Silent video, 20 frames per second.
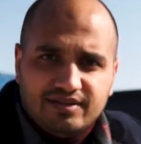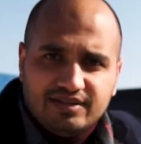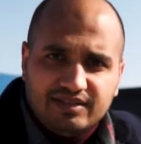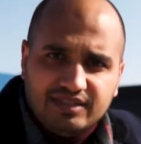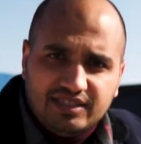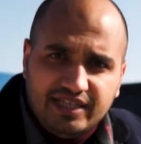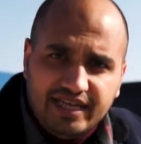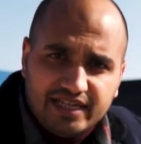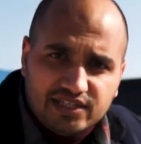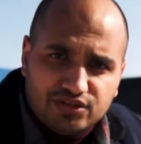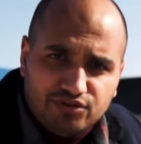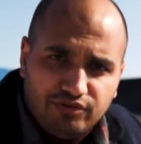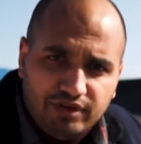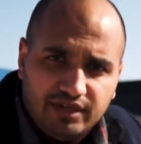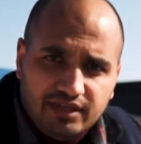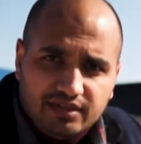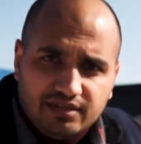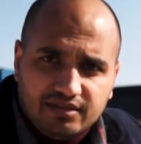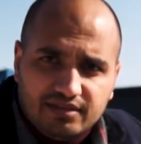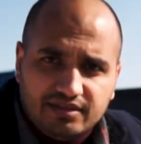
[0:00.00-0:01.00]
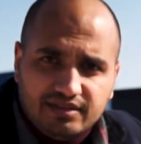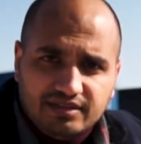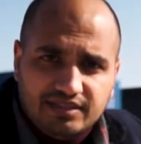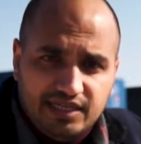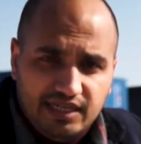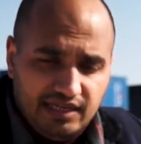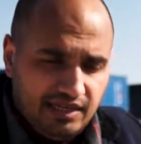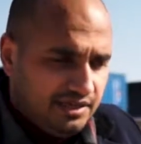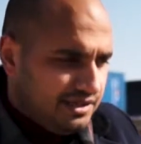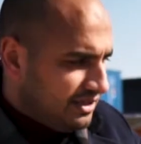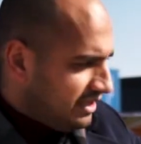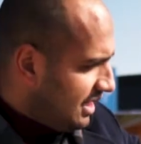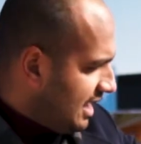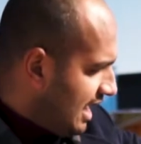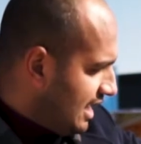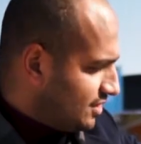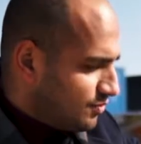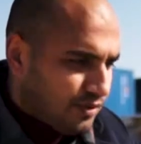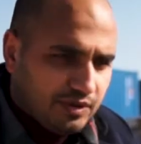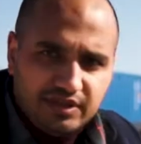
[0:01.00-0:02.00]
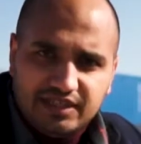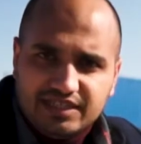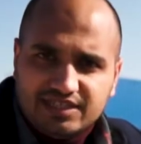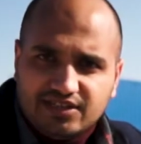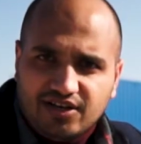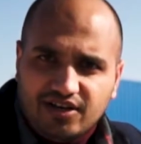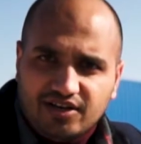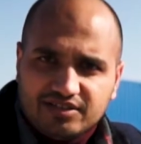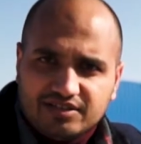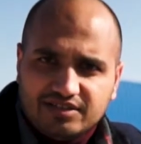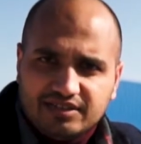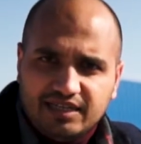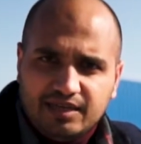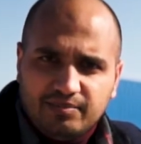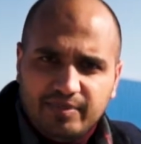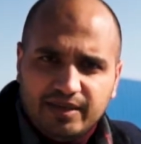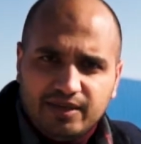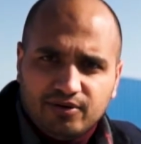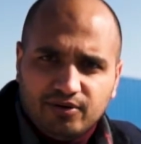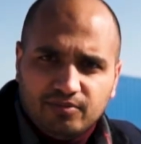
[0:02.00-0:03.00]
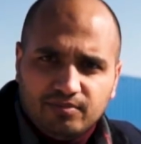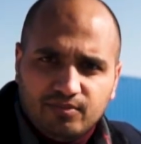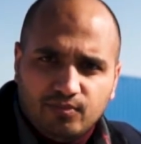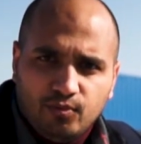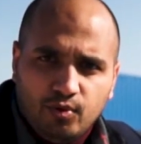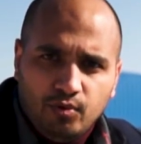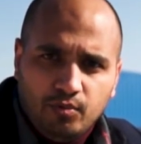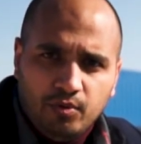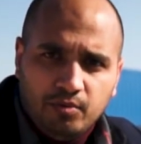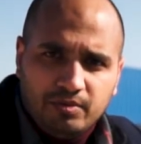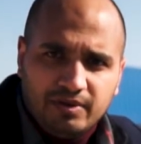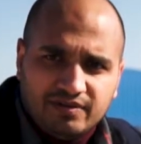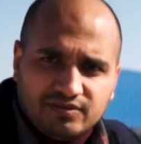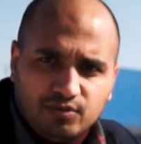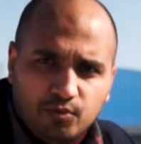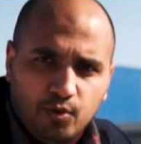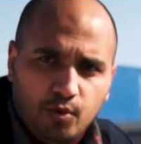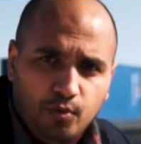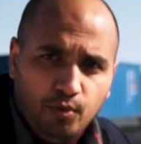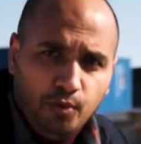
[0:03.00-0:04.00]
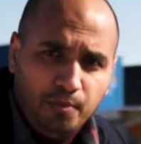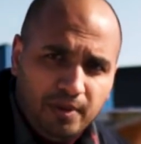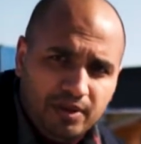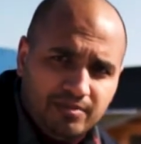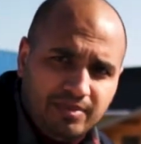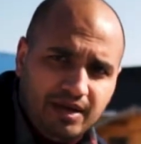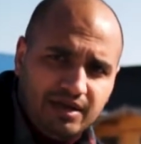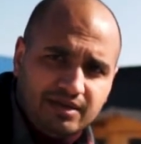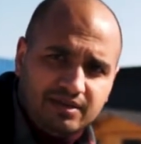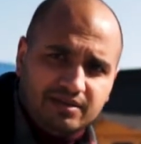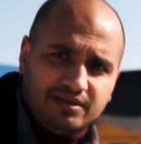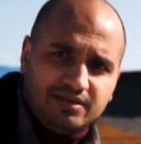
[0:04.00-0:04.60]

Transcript: DS3. Dylan has one of these cars. Dylan, big it up. Whoop, give us a whoop, whoop at the back.